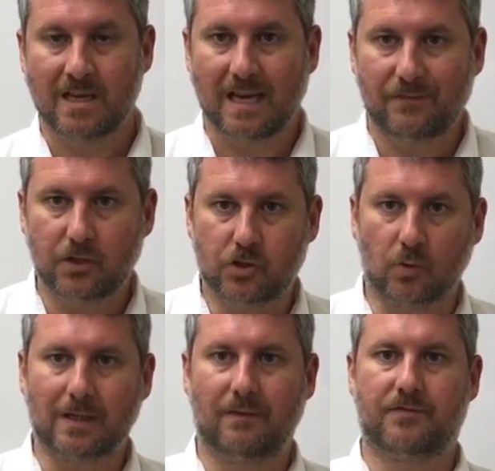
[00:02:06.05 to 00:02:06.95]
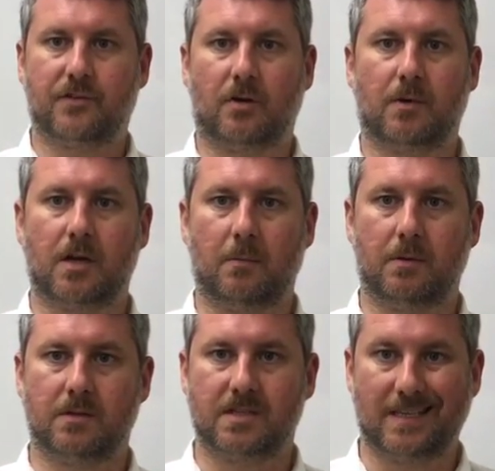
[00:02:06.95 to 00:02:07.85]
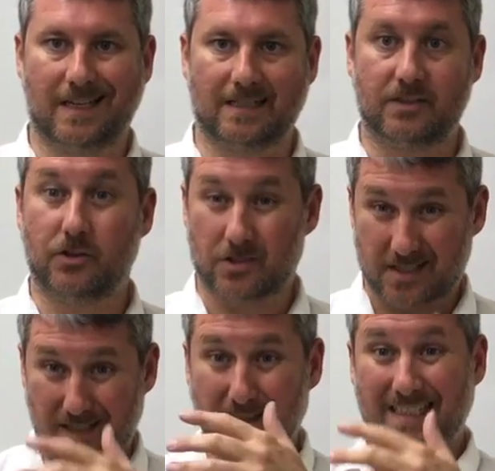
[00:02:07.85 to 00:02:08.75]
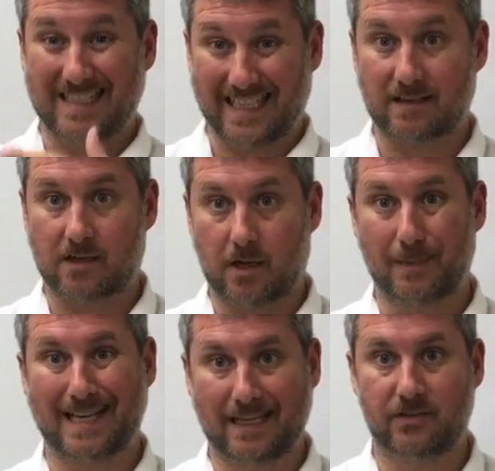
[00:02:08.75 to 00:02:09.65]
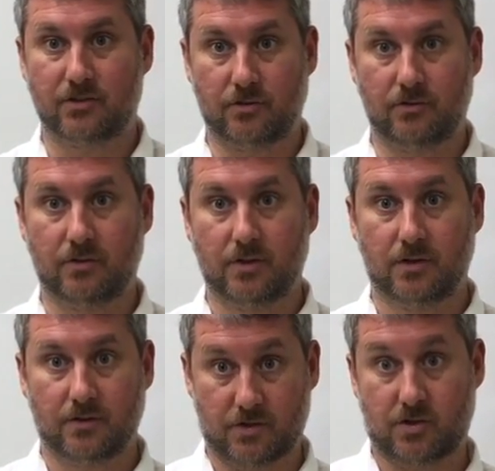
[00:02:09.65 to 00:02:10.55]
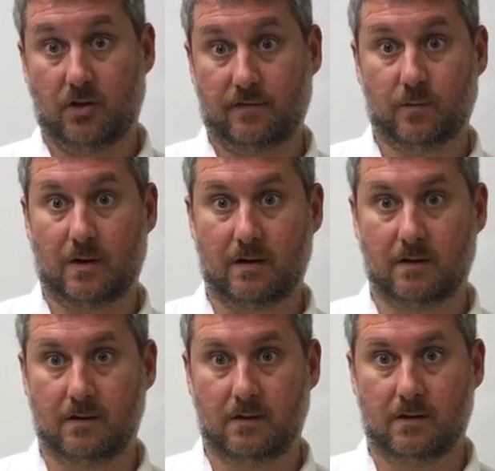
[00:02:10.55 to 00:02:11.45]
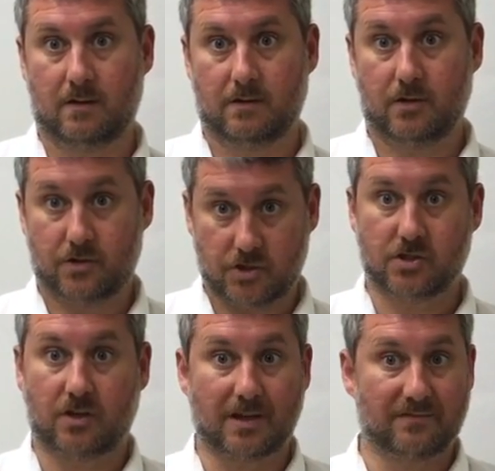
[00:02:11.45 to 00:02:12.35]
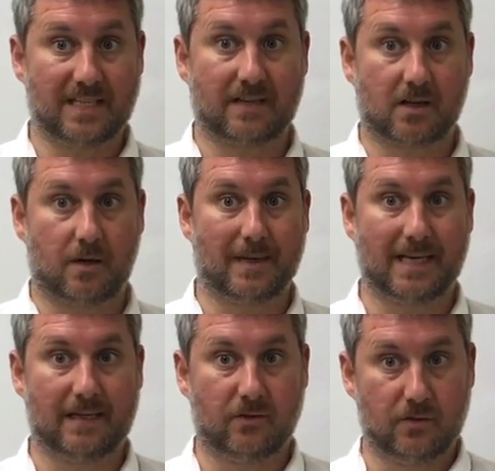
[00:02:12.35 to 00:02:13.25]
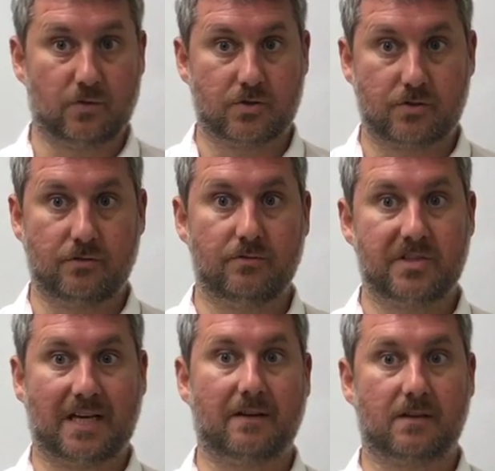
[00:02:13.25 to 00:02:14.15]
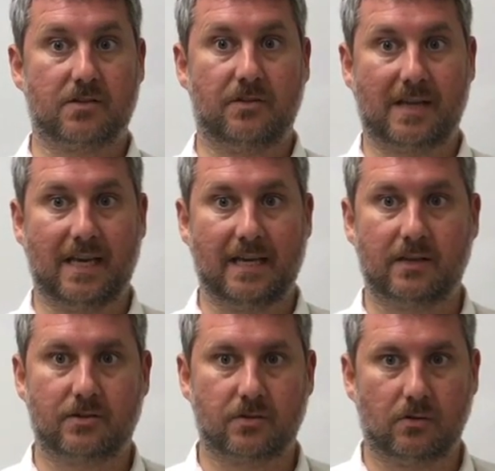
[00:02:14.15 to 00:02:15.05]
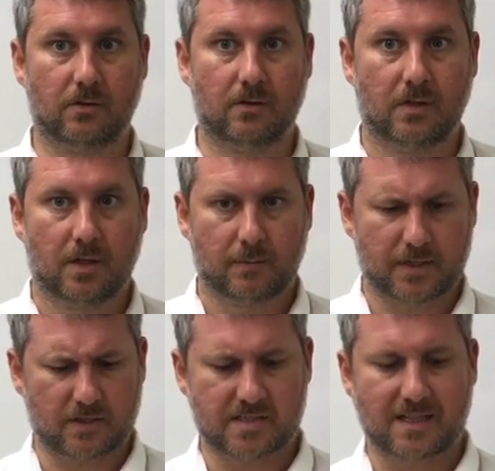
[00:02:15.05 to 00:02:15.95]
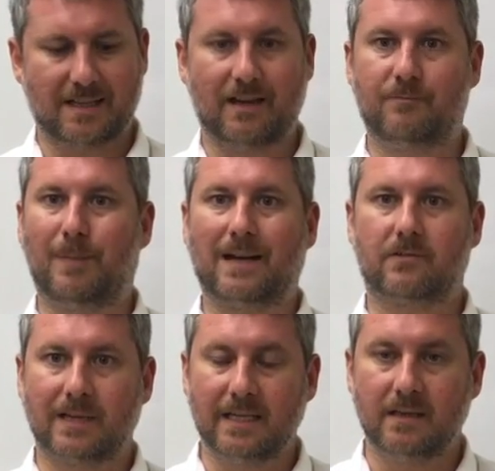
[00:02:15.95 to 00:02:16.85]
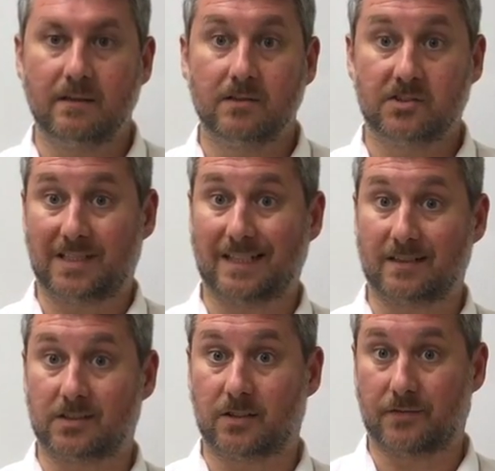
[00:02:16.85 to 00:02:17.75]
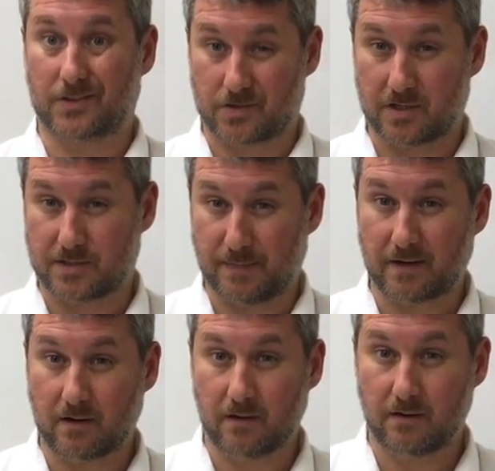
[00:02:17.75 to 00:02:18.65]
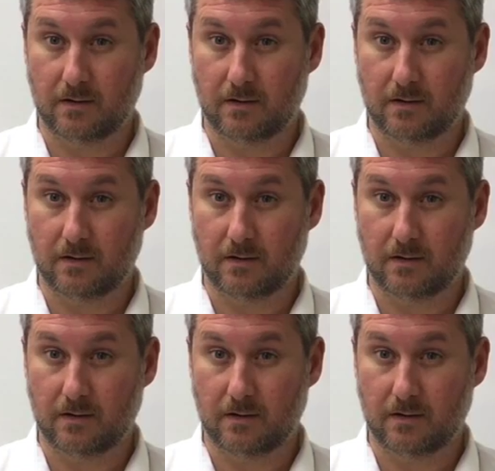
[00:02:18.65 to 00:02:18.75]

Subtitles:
If you don't have thermocouples connected, you'll still get data coming into the software. You'll just not have data coming in on those two channels on the K-Kontrol. But you'll still have battery status of the transmitter.